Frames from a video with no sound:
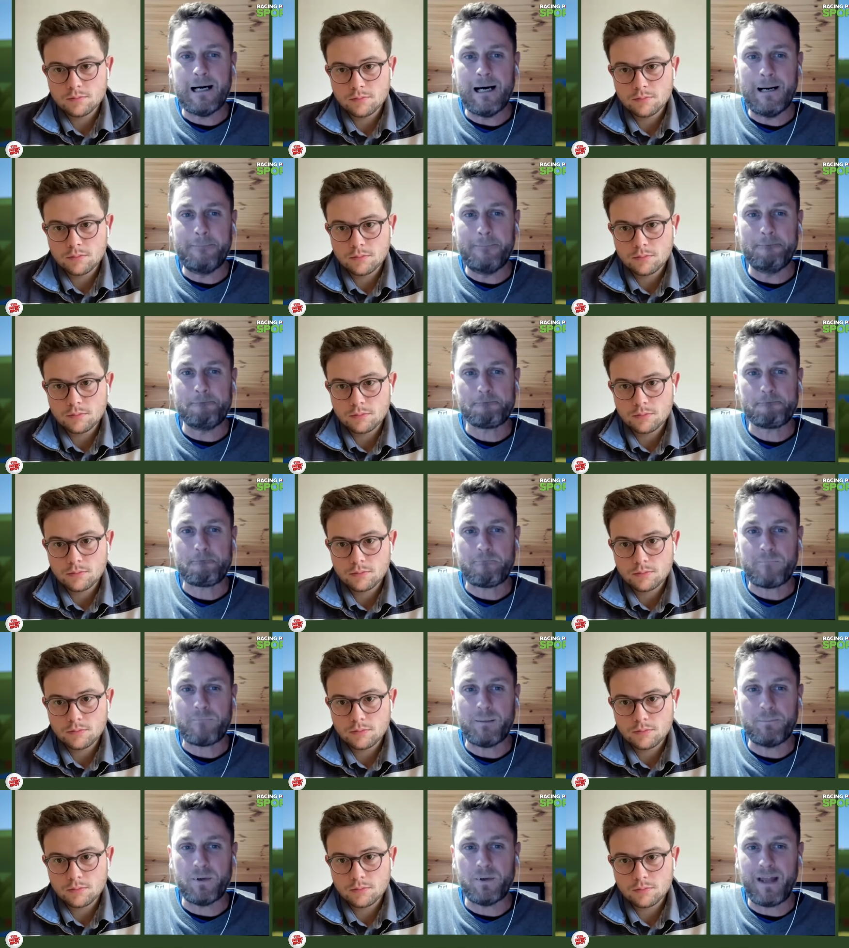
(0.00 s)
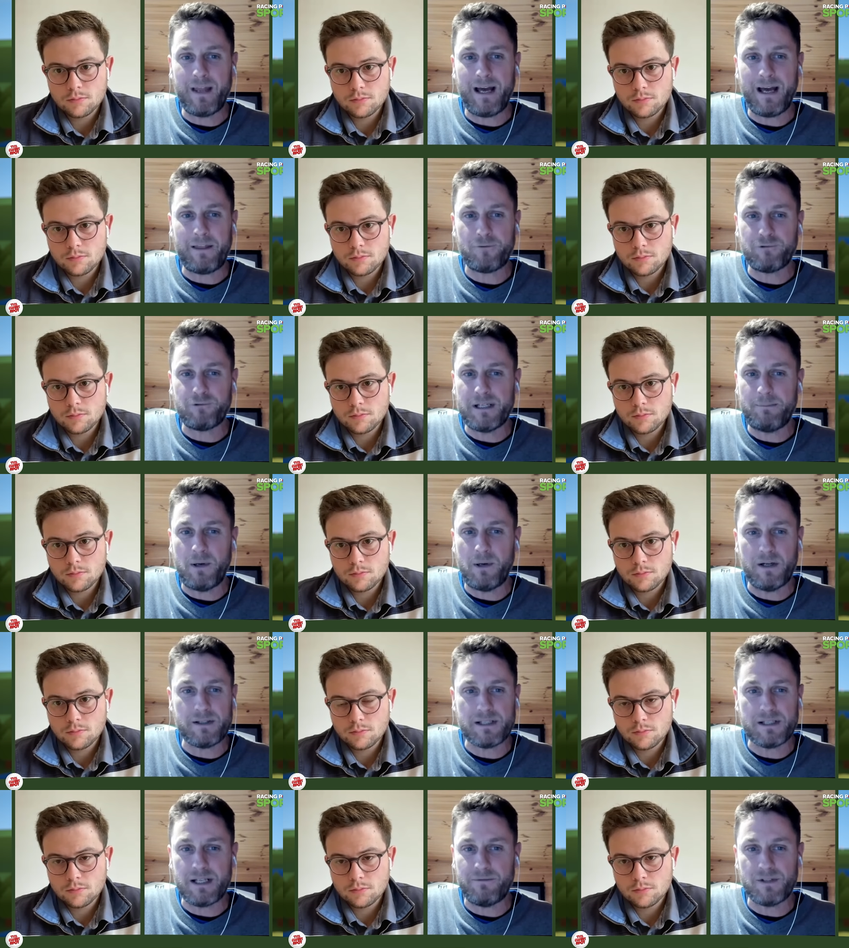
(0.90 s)
Speaker 1: Um, but that
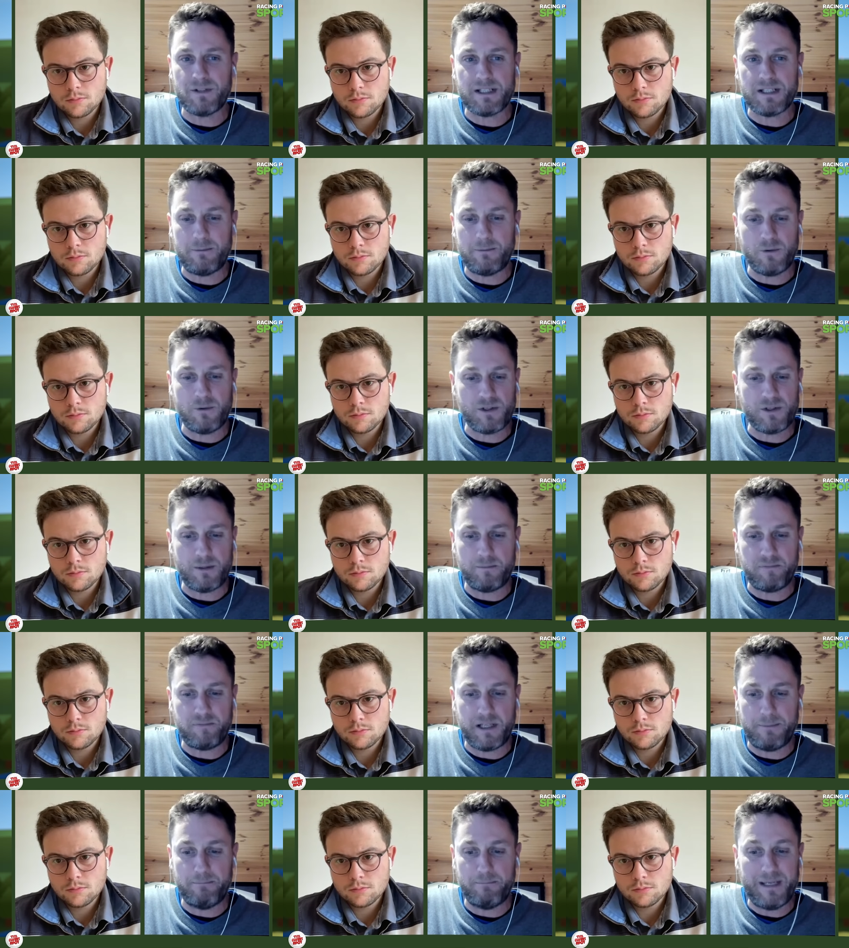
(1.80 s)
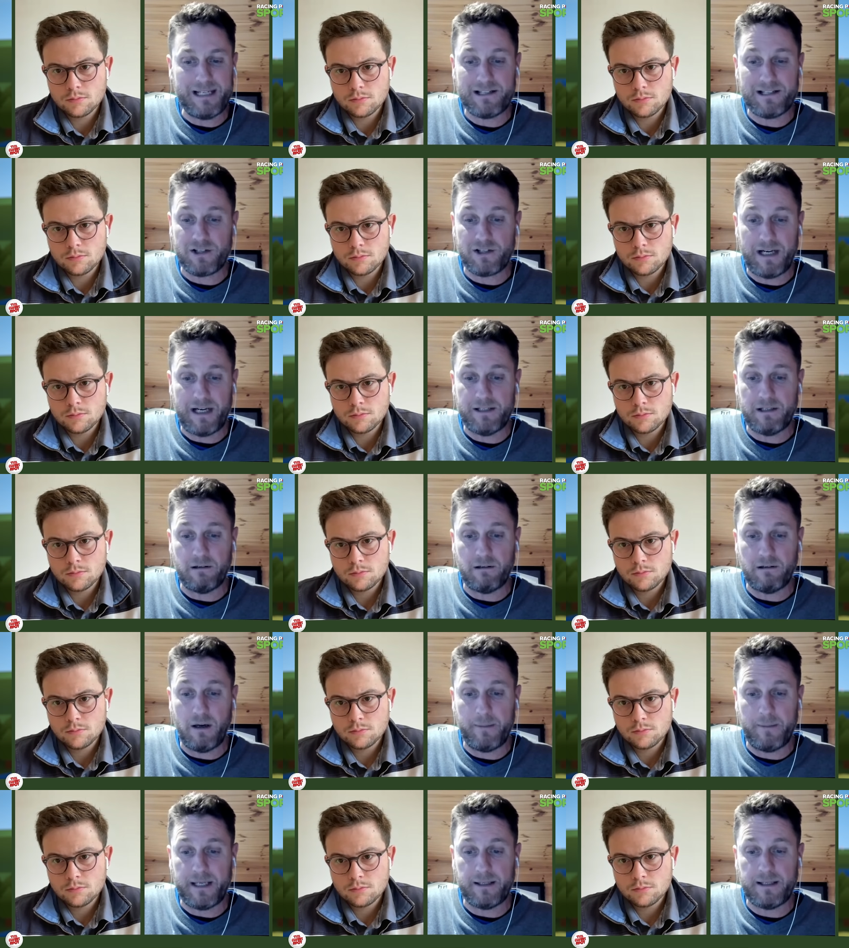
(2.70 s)
three putt on seventeen was a pretty meek
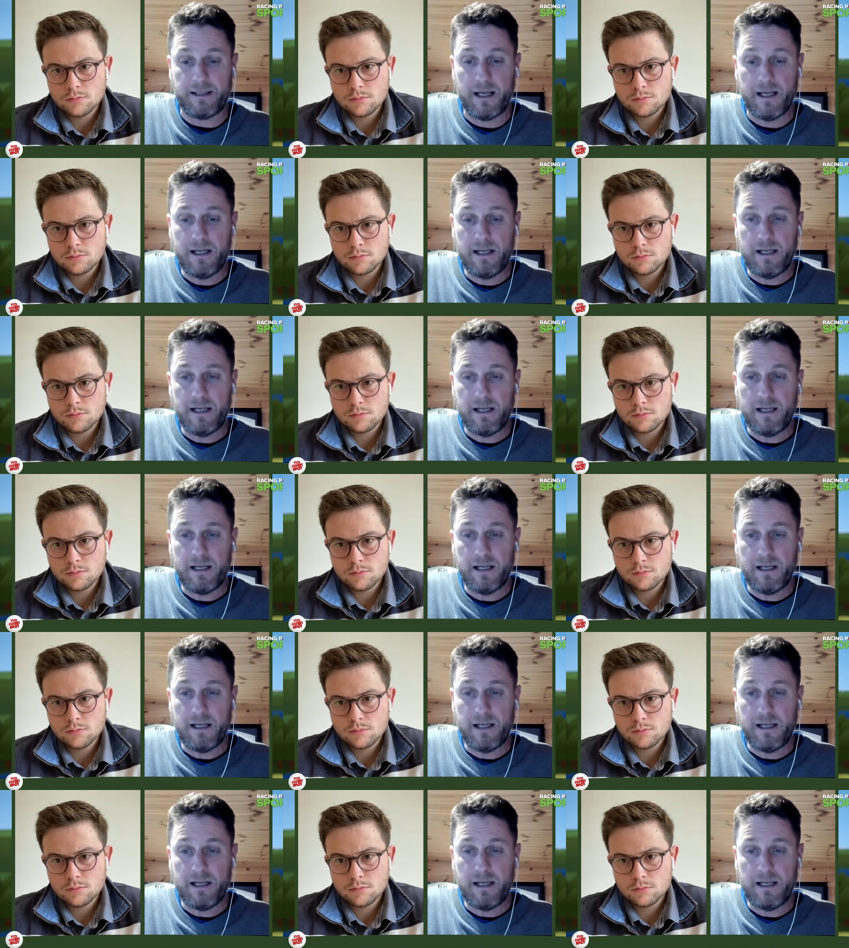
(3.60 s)
surrender. I mean, he,